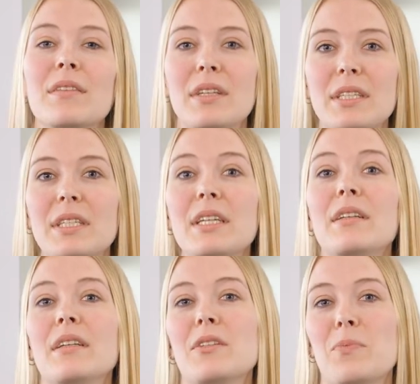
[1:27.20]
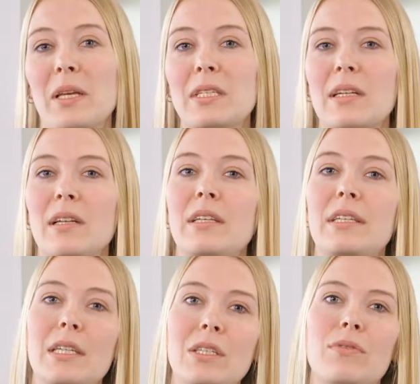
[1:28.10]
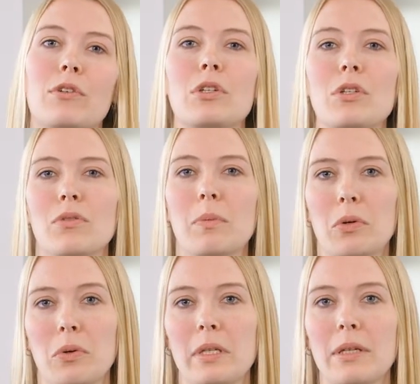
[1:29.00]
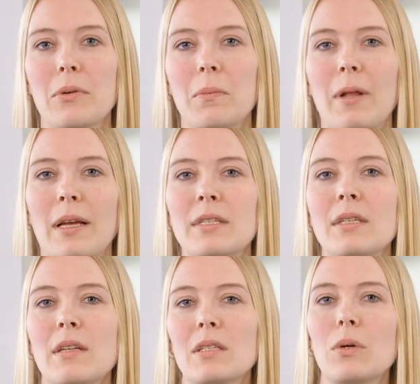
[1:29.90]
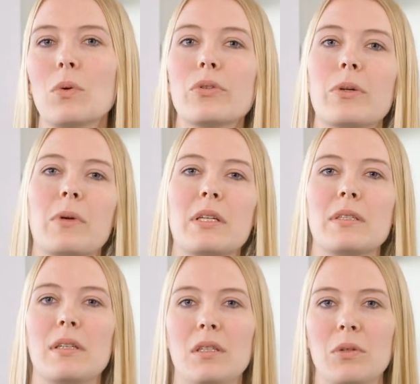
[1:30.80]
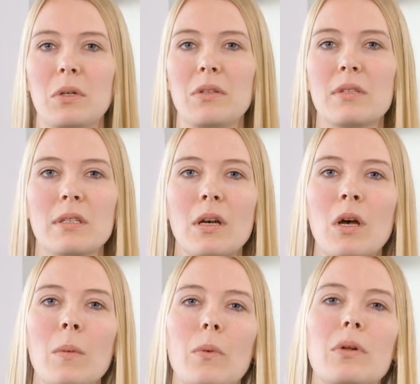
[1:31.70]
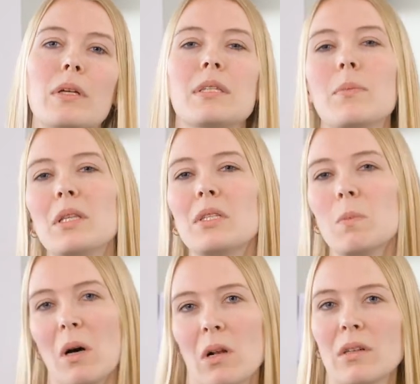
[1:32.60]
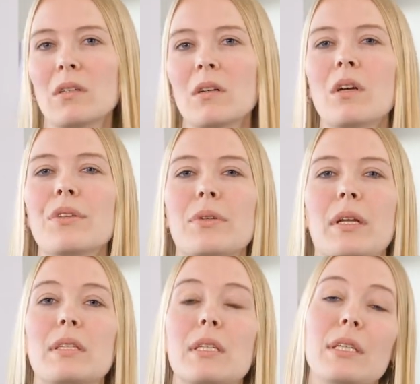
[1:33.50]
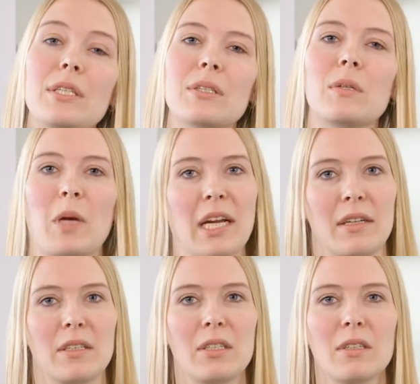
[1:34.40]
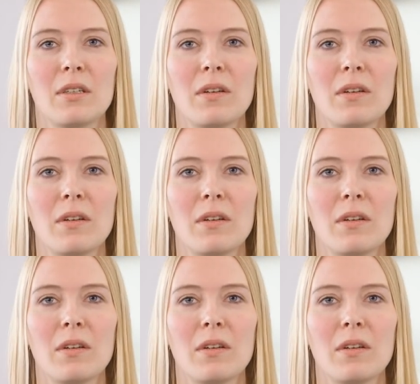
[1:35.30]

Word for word: this gene is basically the yeast version of a protein complex that's also present in humans, but it's a bit smaller so that it's easier to package.